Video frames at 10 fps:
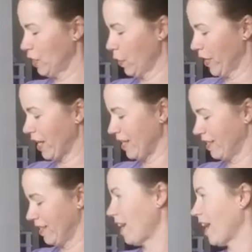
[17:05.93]
So
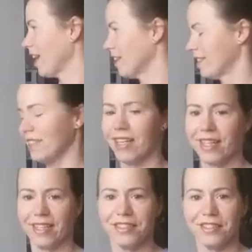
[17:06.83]
I got
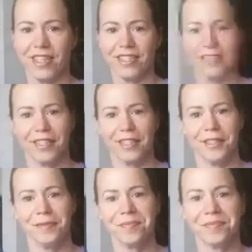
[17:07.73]
stuck in this dress.
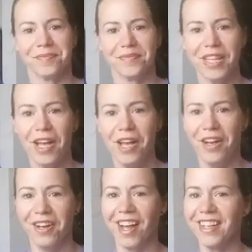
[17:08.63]

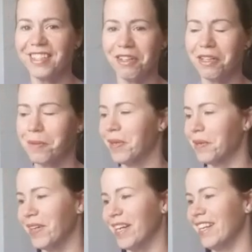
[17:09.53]
I totally put
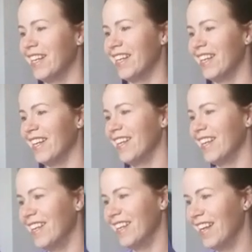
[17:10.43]
them on.
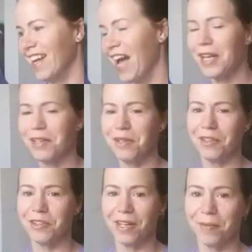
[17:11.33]
I
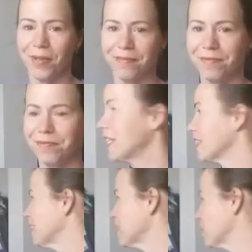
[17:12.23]
totally tried them on
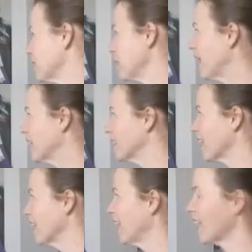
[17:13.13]
because this one's
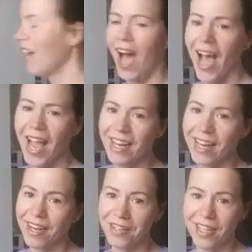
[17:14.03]
amazing. Like, I
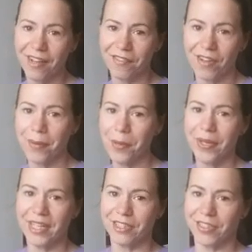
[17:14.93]
didn't really have, my
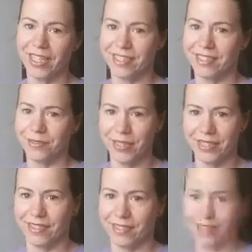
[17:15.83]
wedding dress
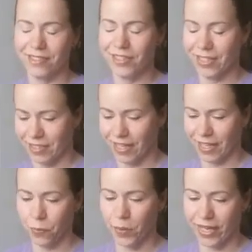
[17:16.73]
was just
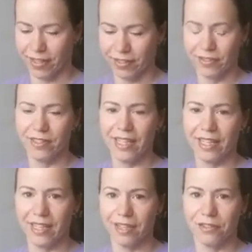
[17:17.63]
like a white
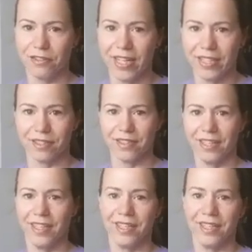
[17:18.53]
knee-length dress.